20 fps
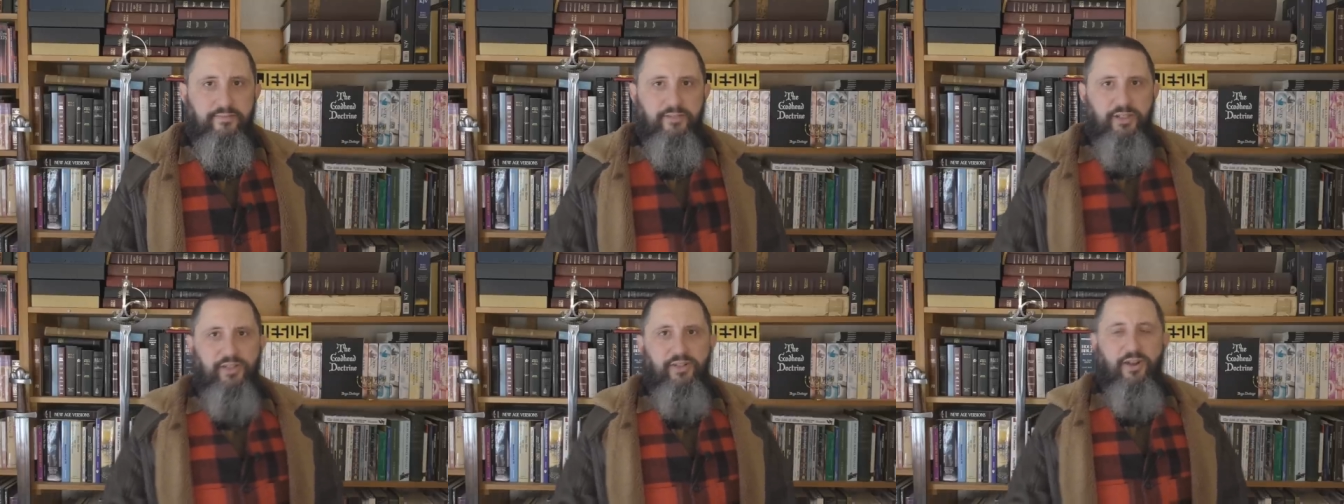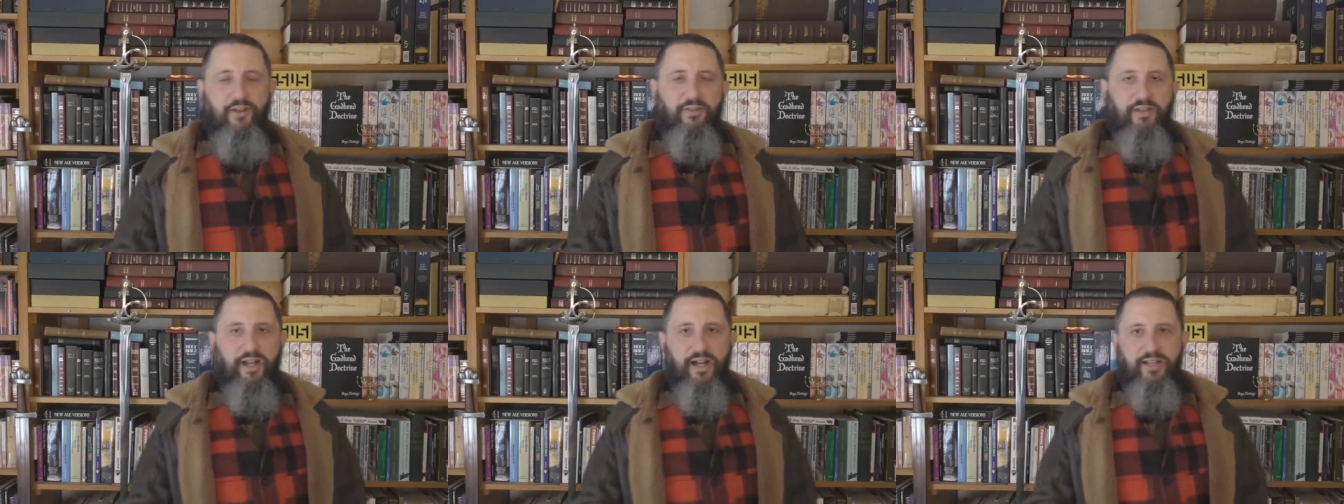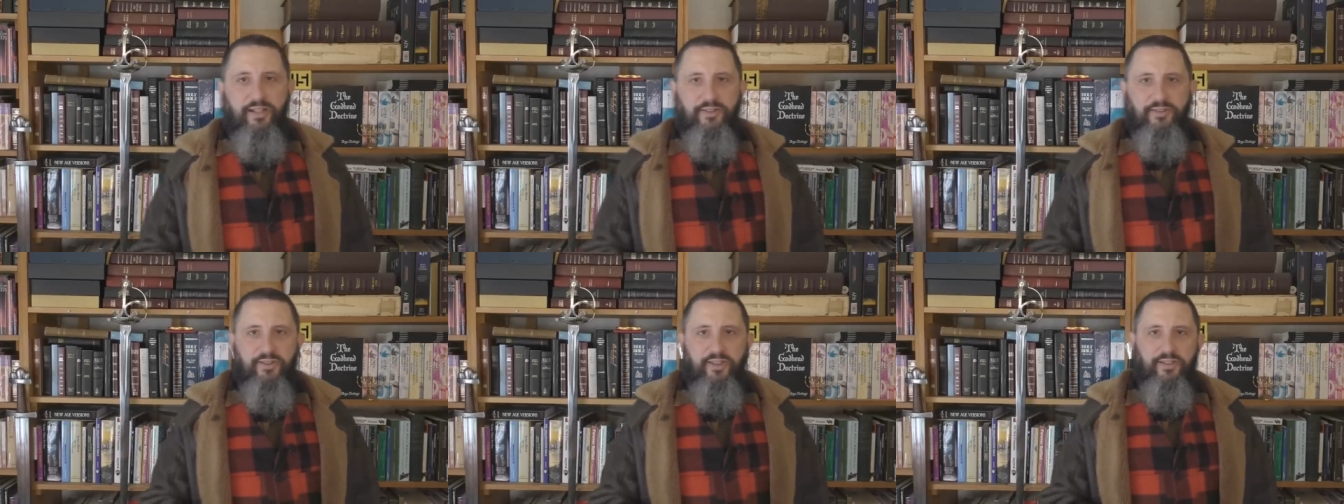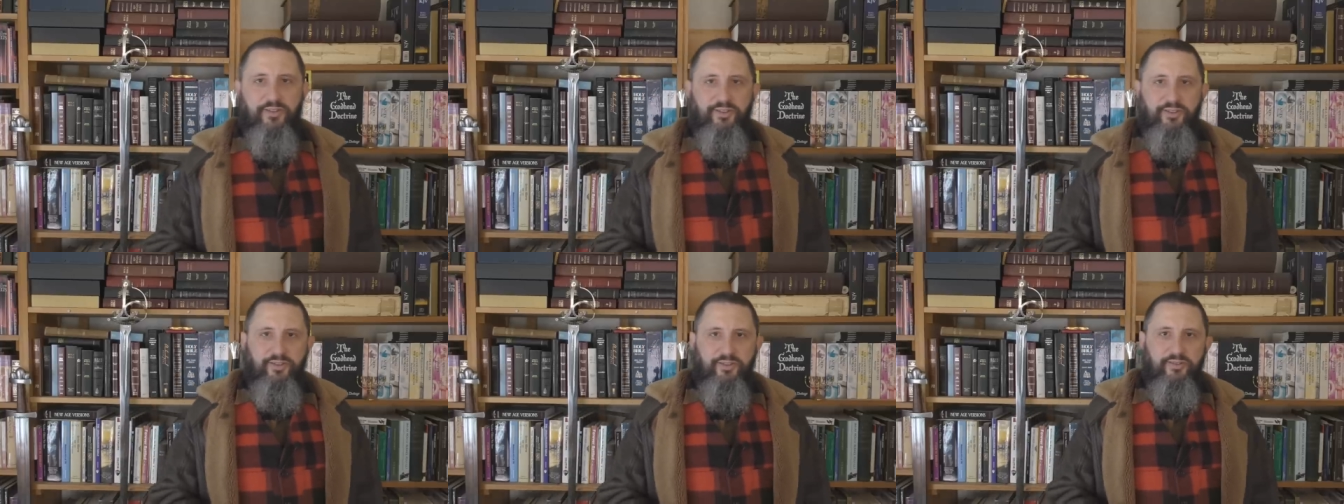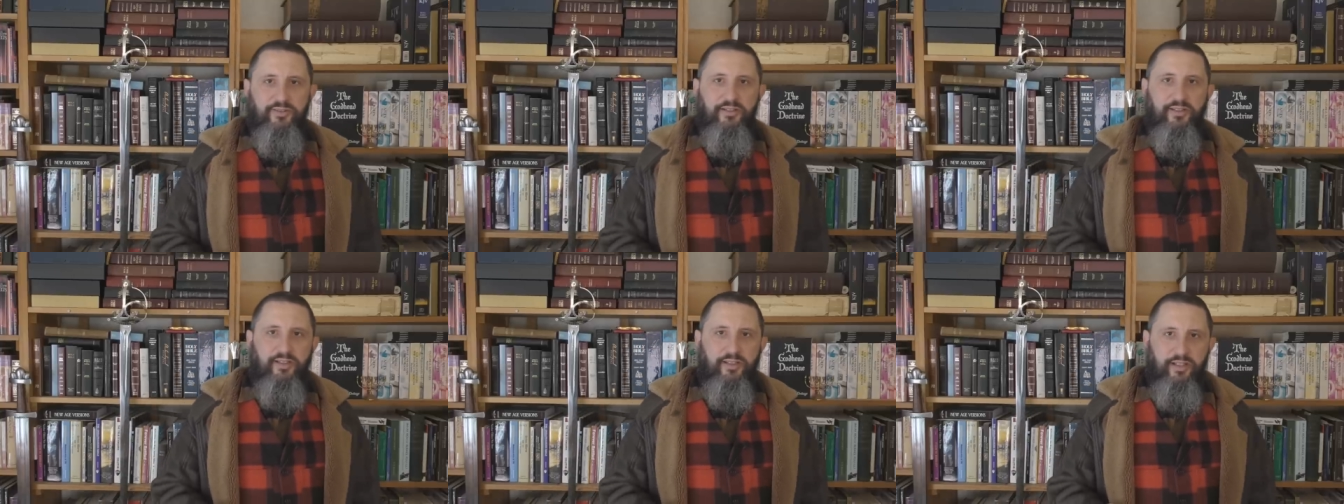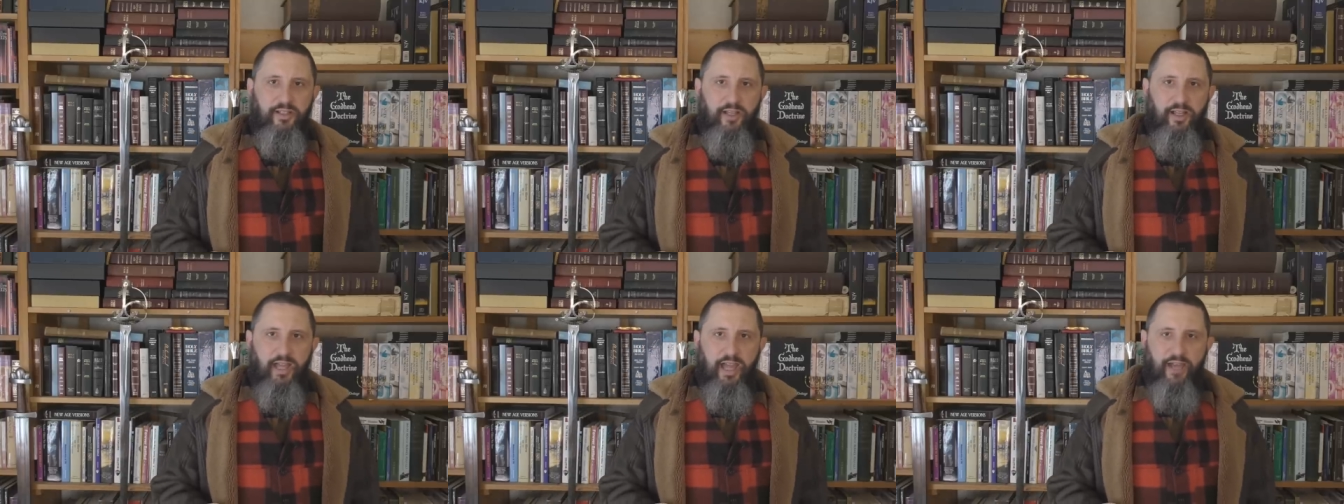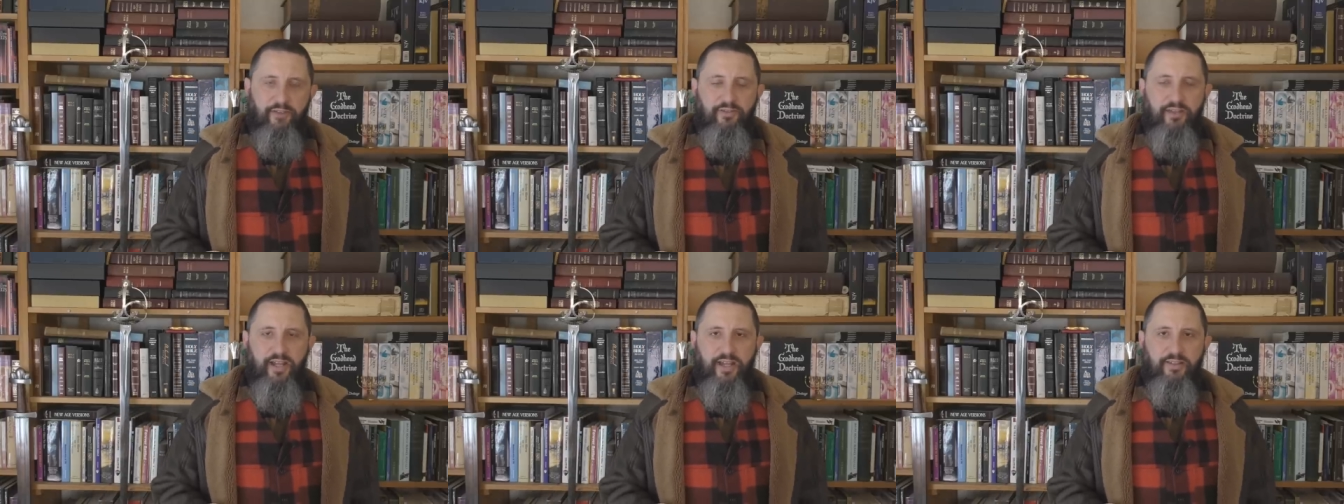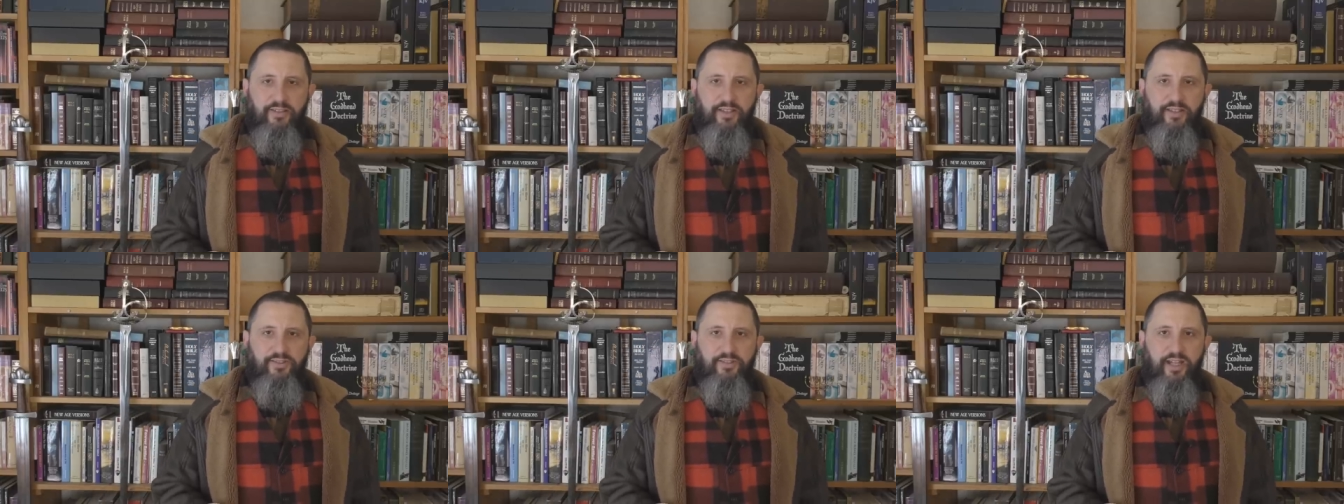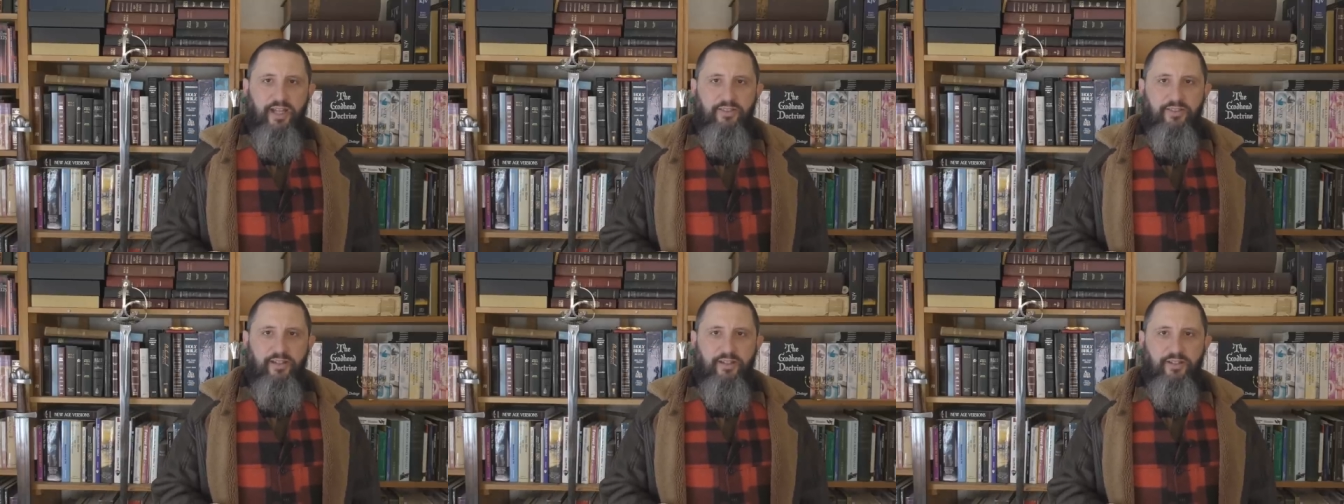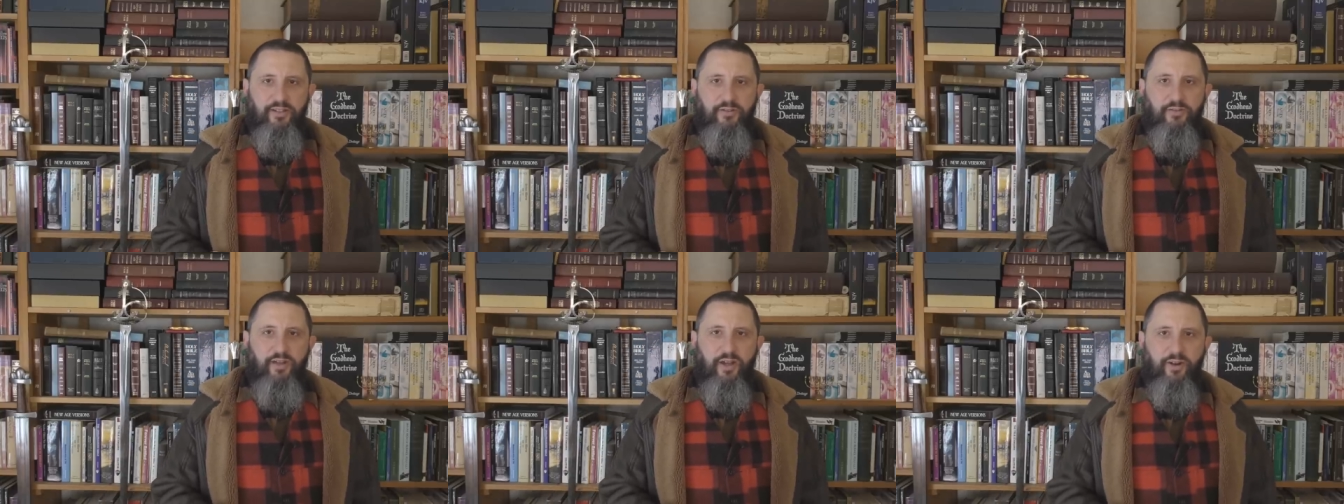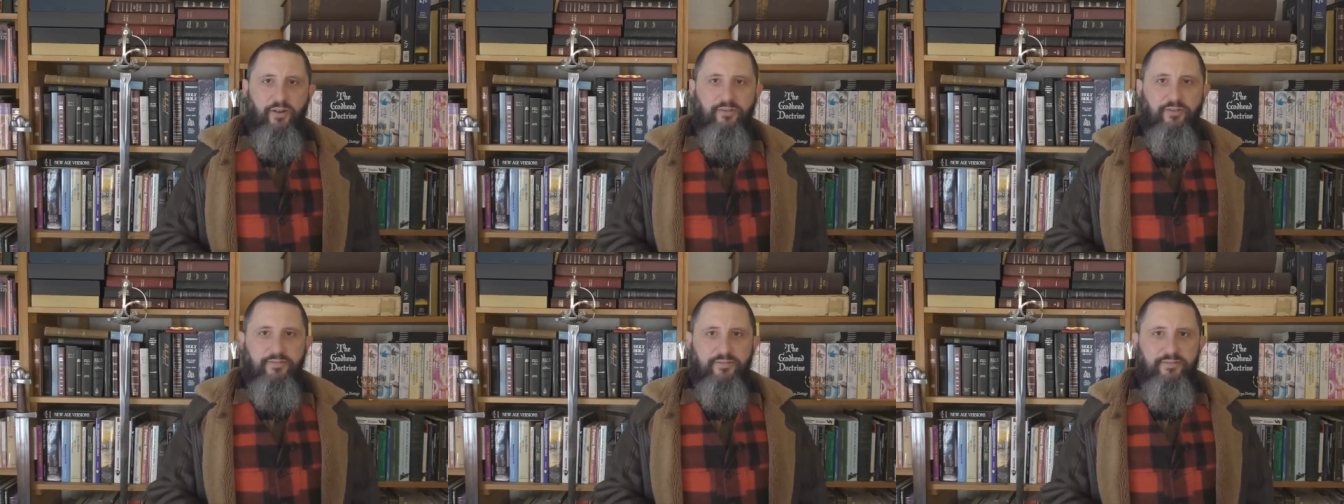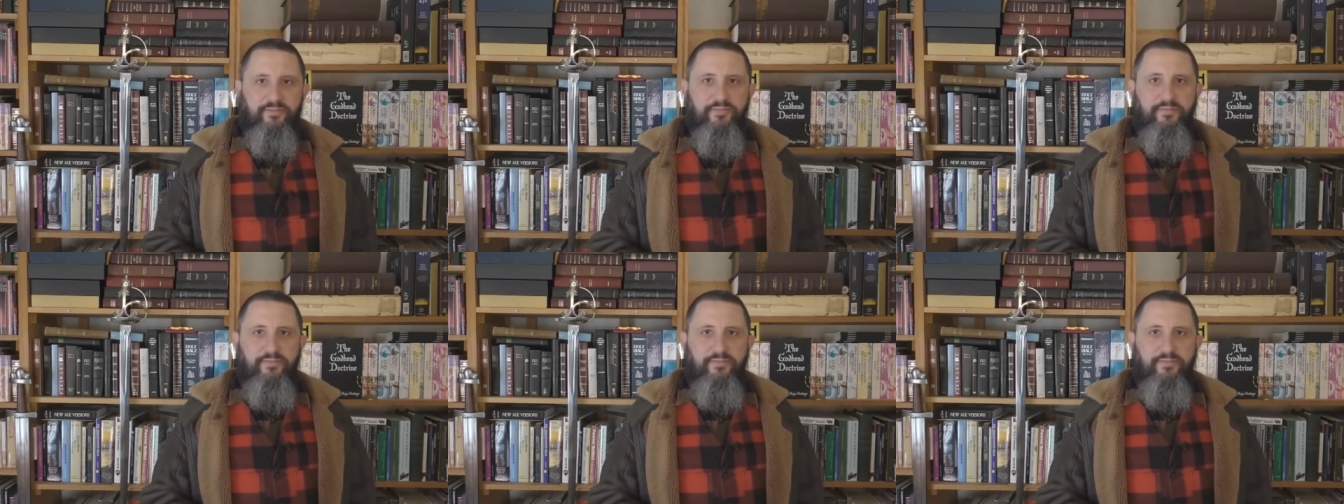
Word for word: You know God exists. Every atheist out there, you know.